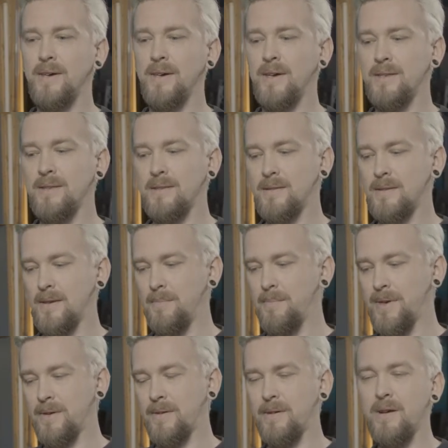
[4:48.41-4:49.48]
it's a
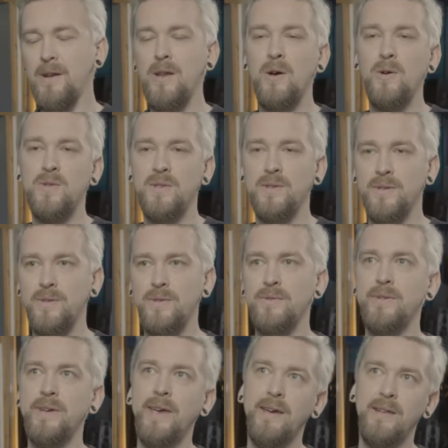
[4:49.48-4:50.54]
bit closer to
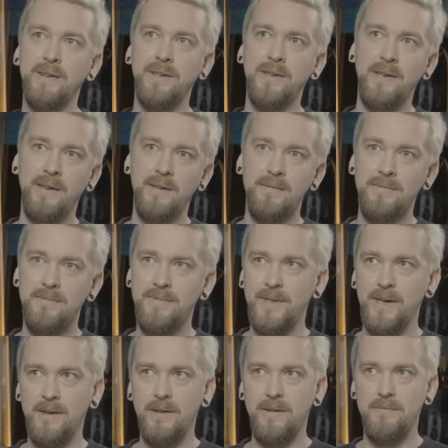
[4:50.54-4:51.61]
reality
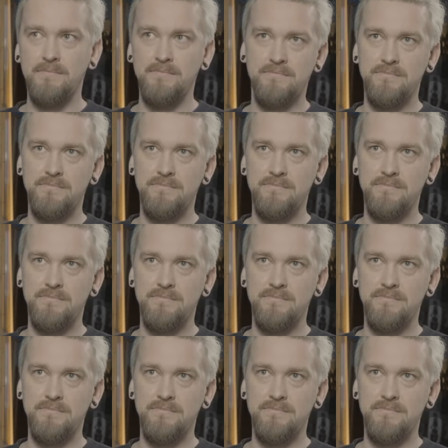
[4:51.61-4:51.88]
than a